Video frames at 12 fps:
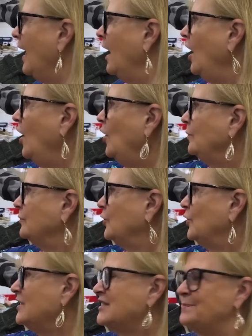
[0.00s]
Oh,
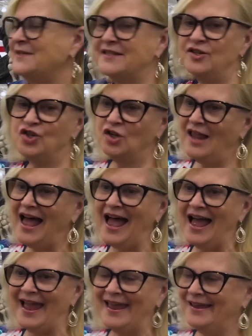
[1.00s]
Christmas in
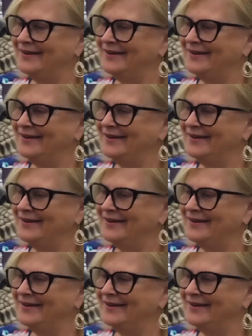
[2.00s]
July.